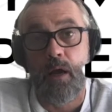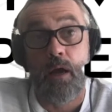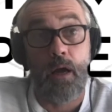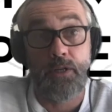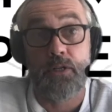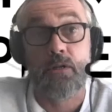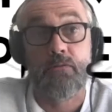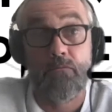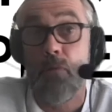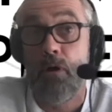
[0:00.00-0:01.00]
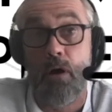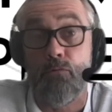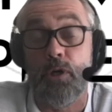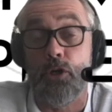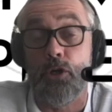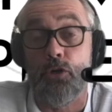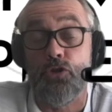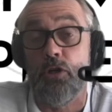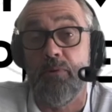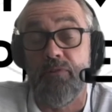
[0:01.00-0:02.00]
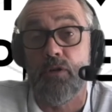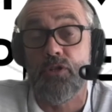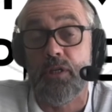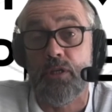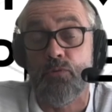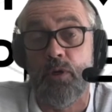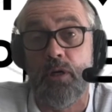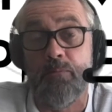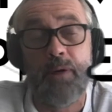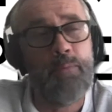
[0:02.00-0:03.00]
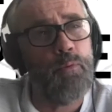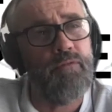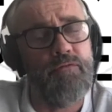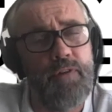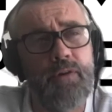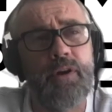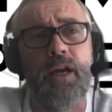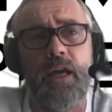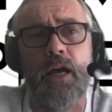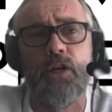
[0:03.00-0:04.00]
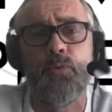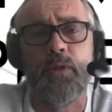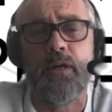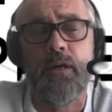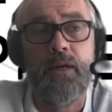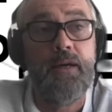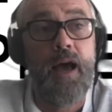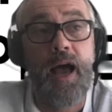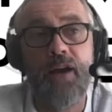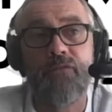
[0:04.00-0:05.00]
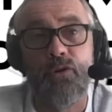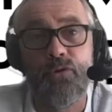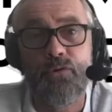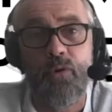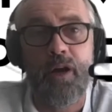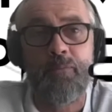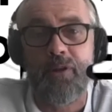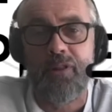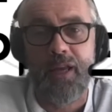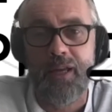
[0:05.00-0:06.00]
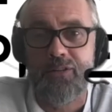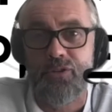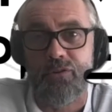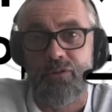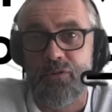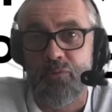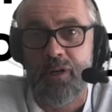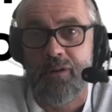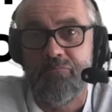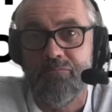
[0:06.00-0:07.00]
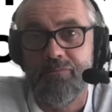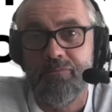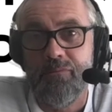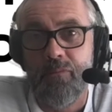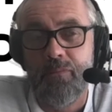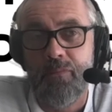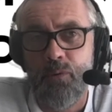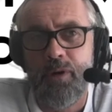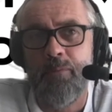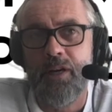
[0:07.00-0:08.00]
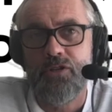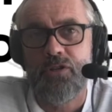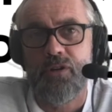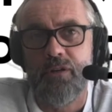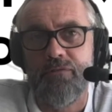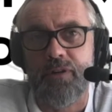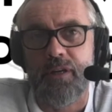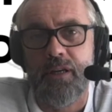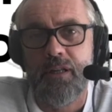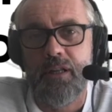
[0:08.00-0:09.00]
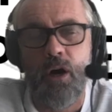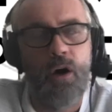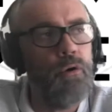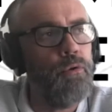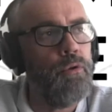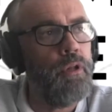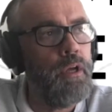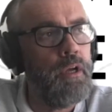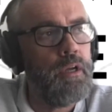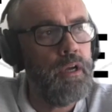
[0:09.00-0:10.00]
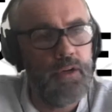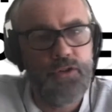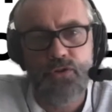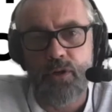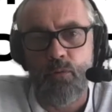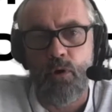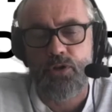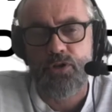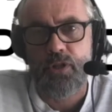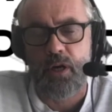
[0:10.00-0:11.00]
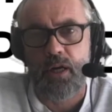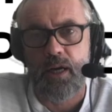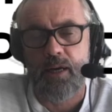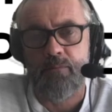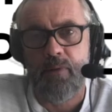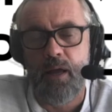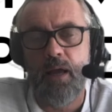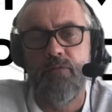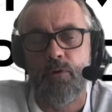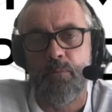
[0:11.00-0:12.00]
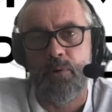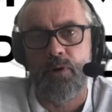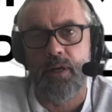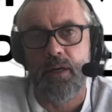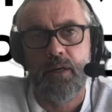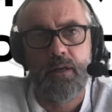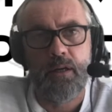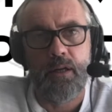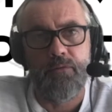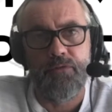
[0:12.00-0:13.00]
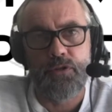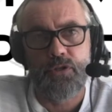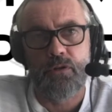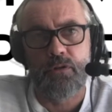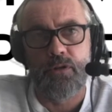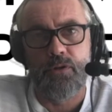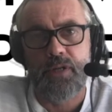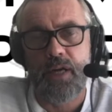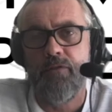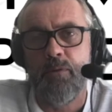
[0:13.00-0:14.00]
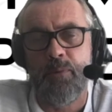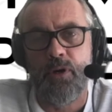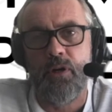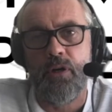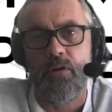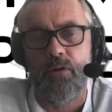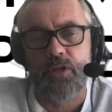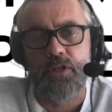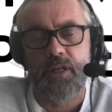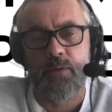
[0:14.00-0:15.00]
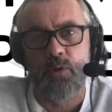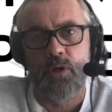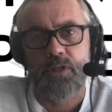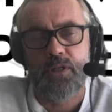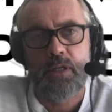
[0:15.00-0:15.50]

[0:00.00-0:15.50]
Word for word: and did a really good job of hosting it as well. And people were very engaged with it. And of course, what happened at the end, Socceroos won. We won a major trophy. The whole country watched that game. Everybody loved the Socceroos. Everybody knew who the team was.